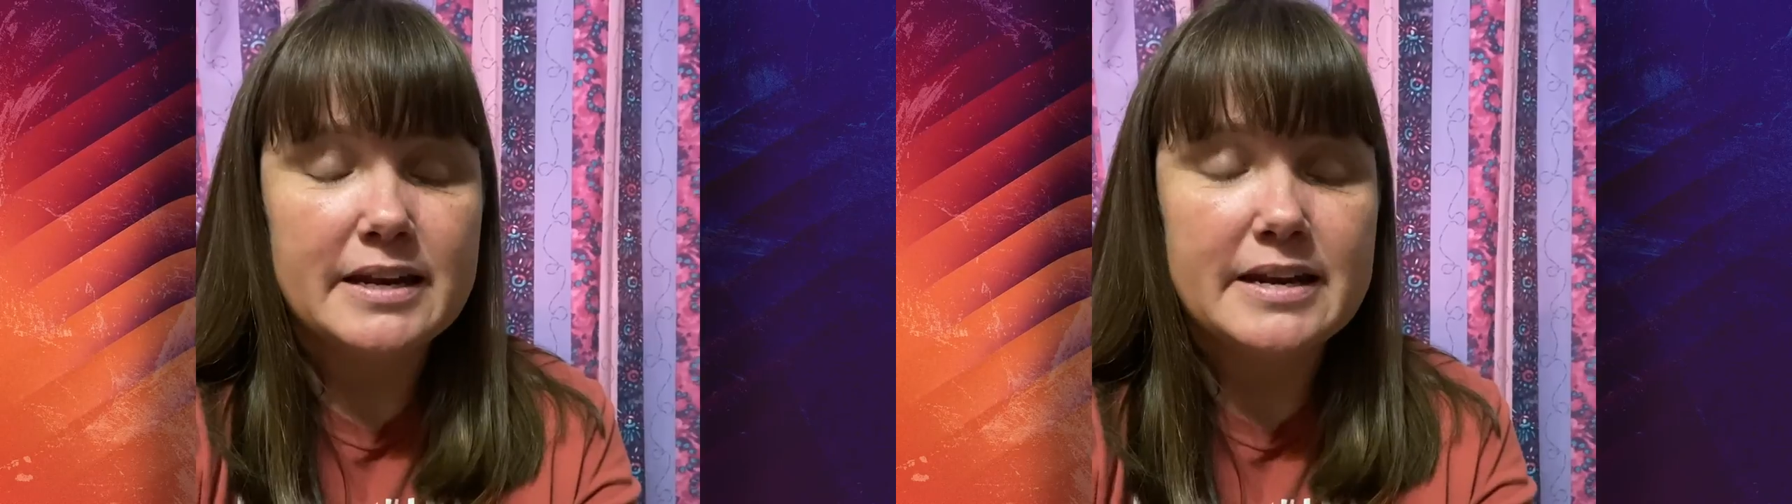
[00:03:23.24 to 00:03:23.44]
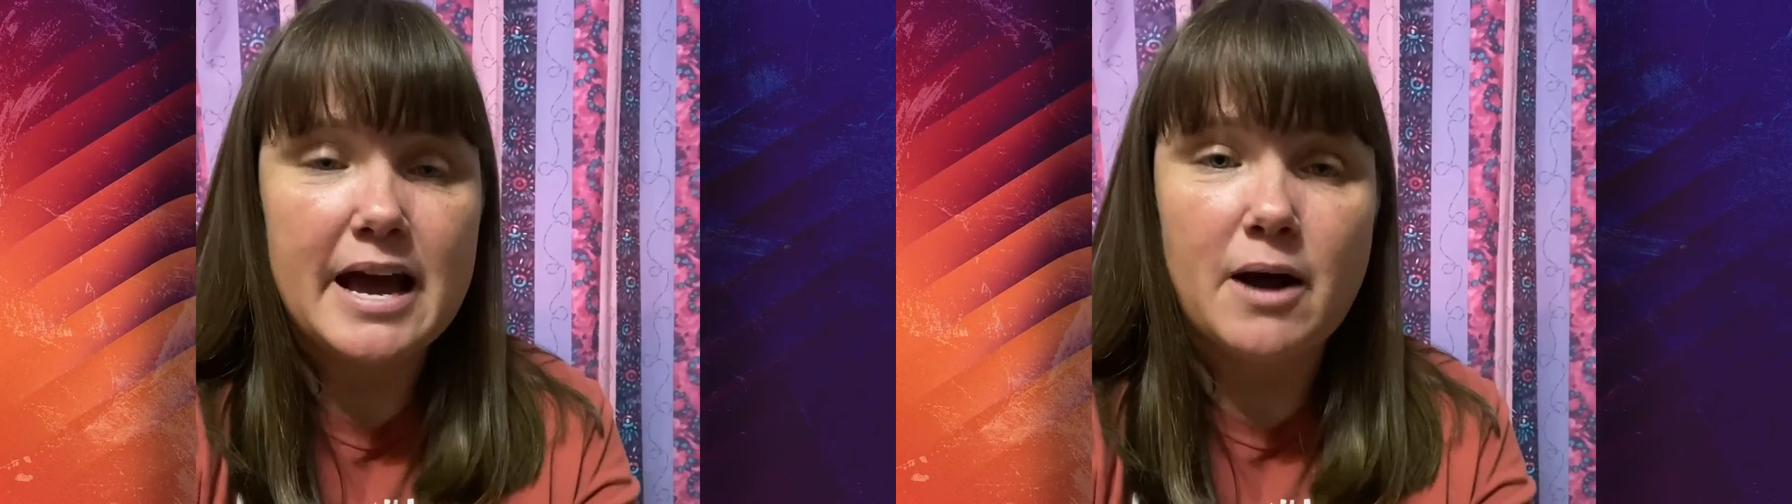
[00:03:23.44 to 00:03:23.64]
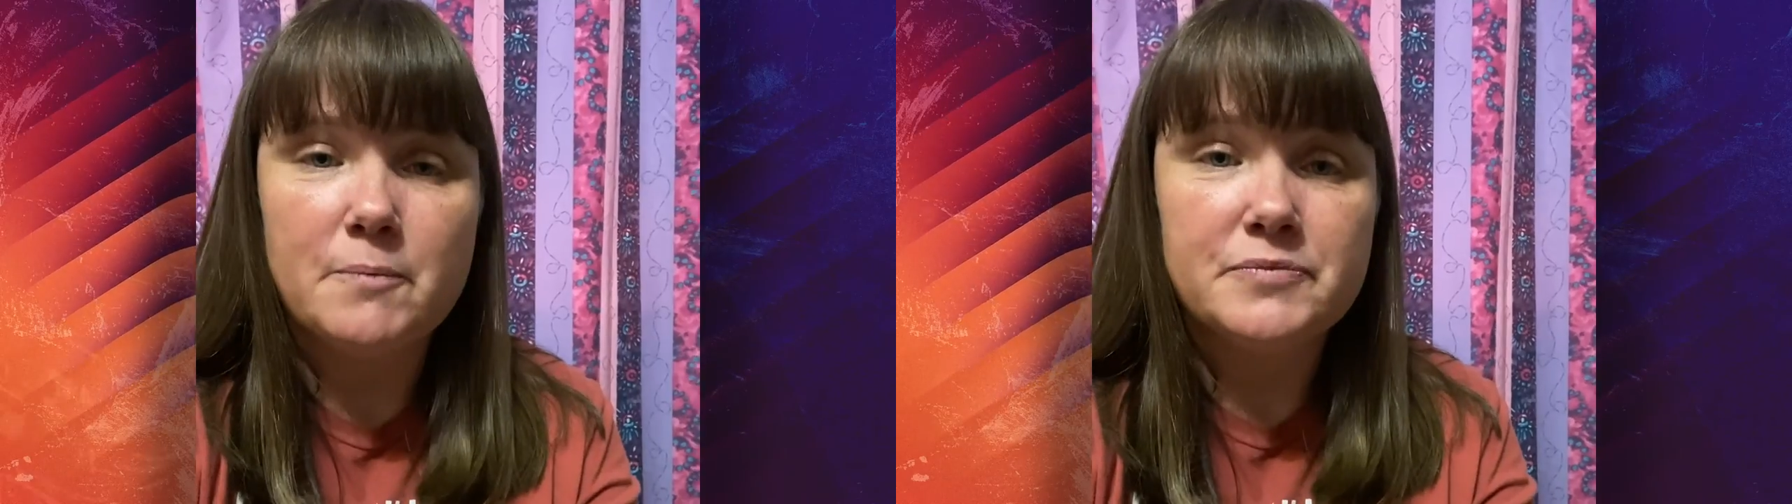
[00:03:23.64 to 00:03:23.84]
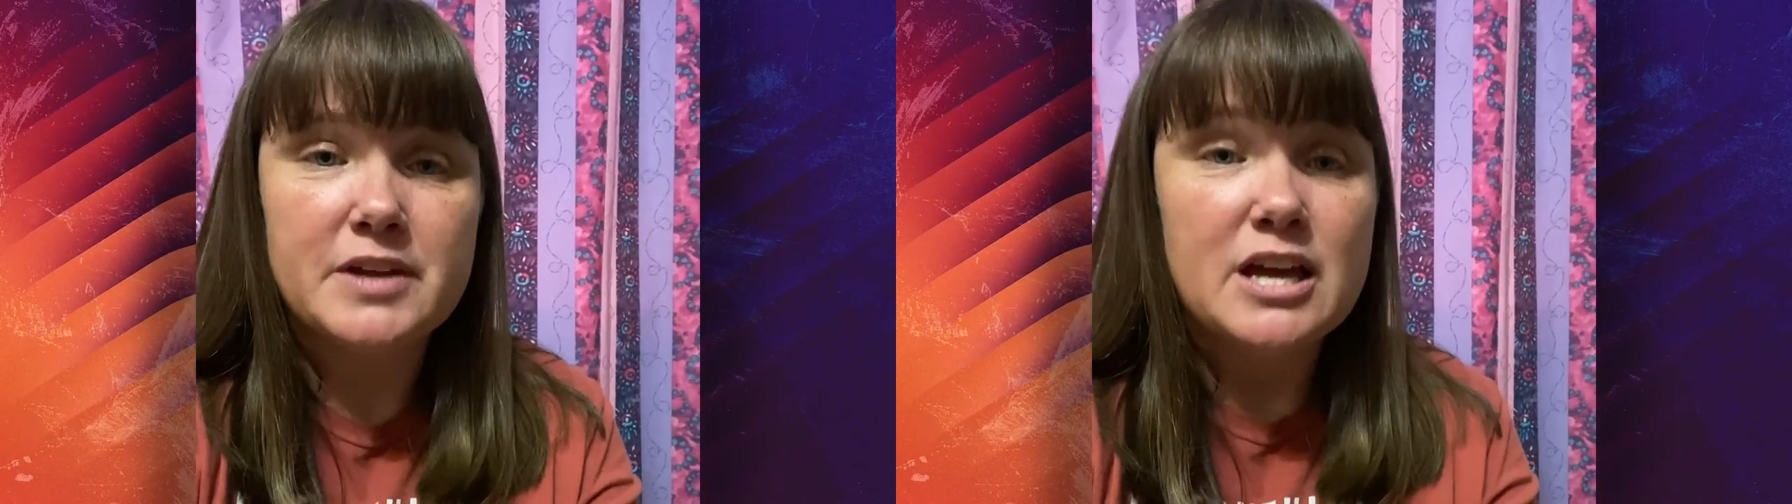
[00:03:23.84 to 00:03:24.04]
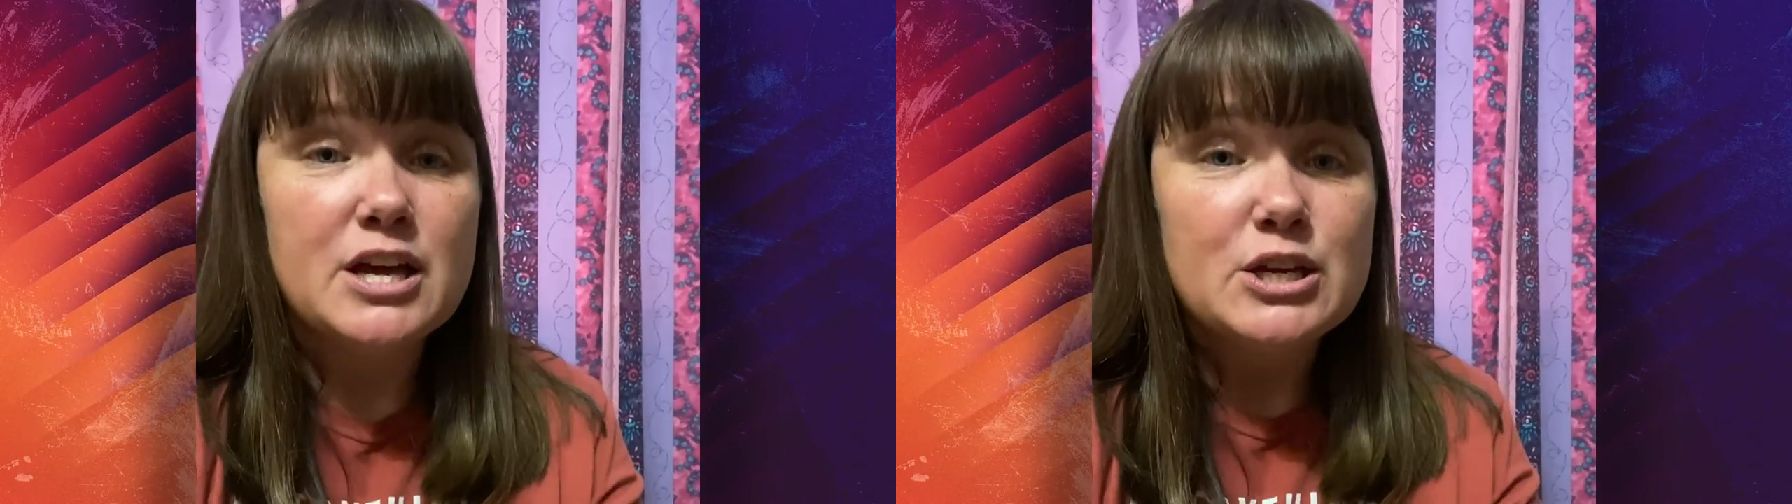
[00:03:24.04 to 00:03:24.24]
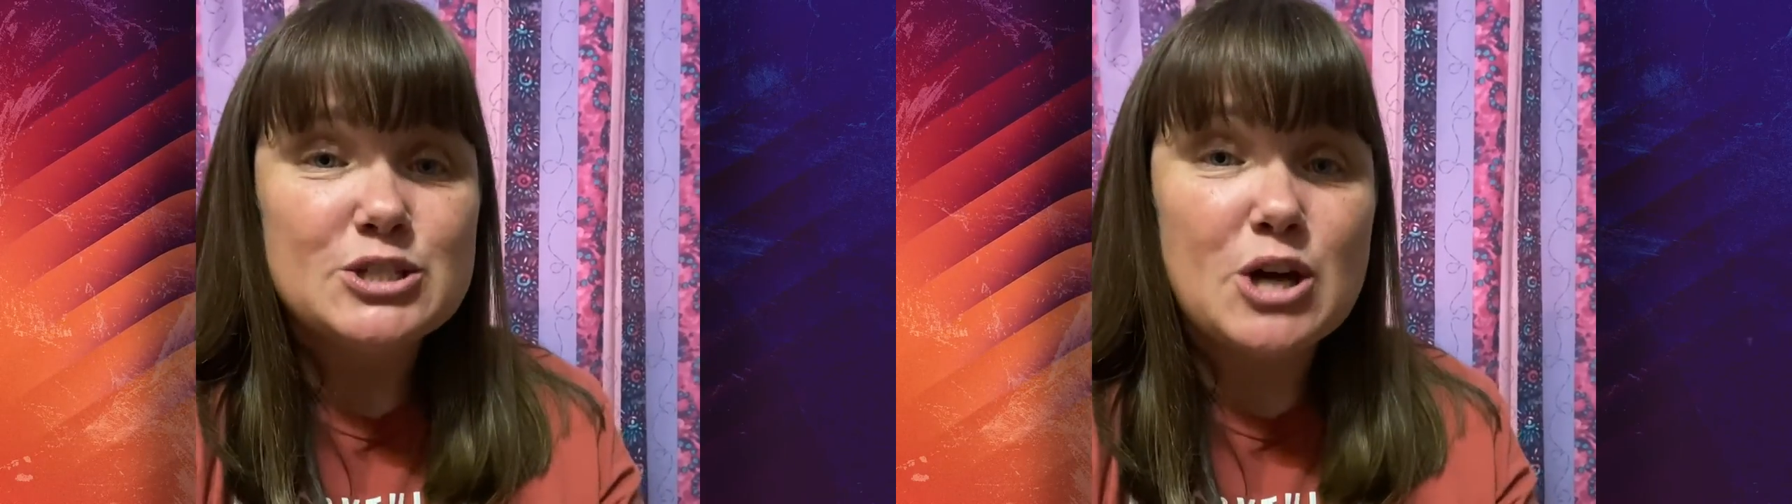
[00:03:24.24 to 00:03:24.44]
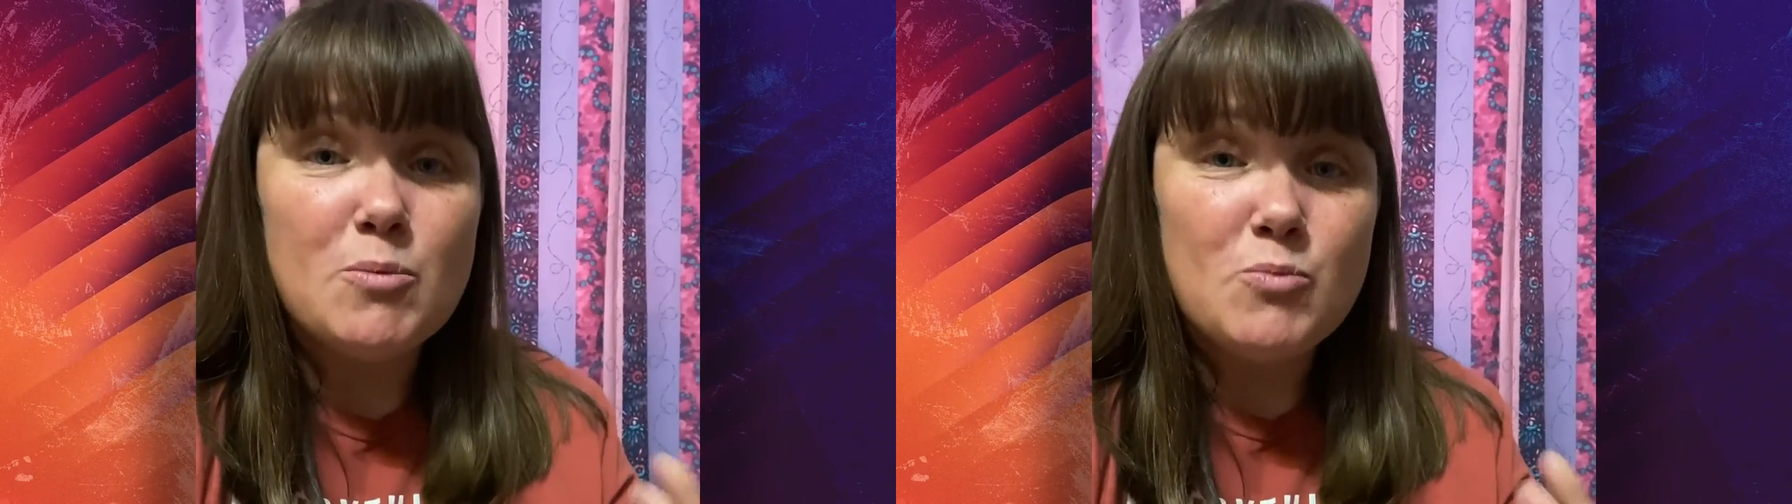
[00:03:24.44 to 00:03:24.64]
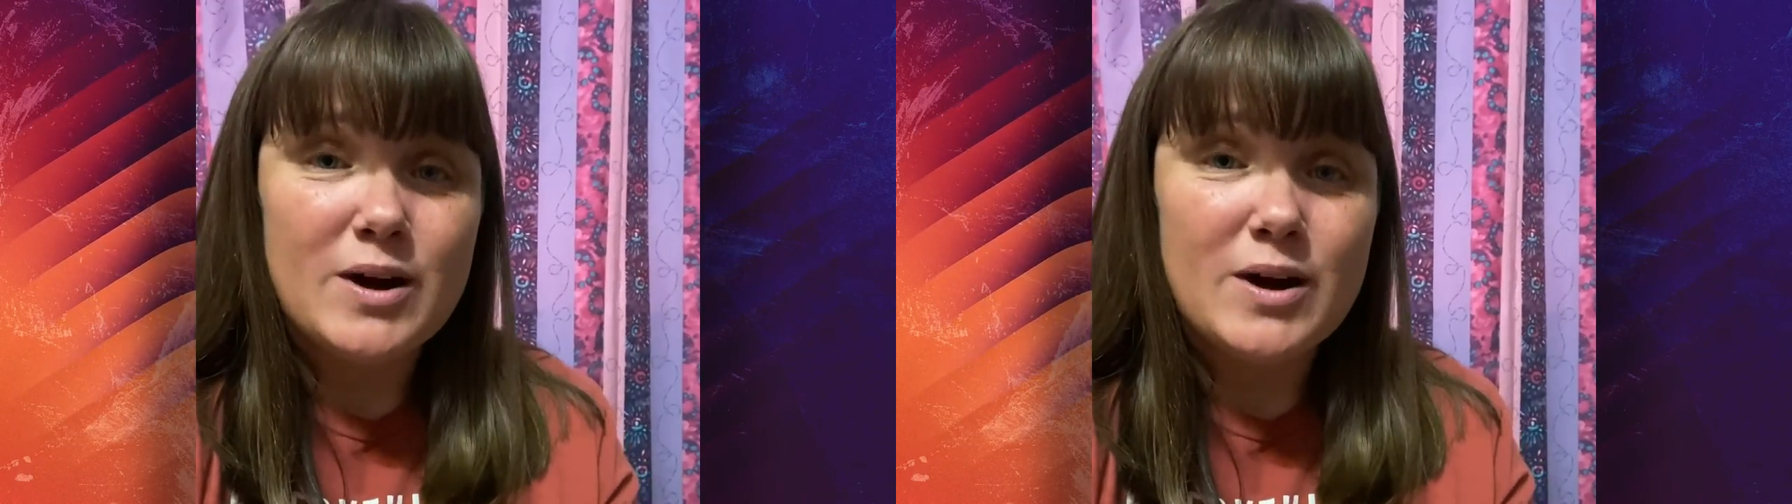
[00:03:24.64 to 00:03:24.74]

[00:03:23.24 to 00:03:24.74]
Now, Psalm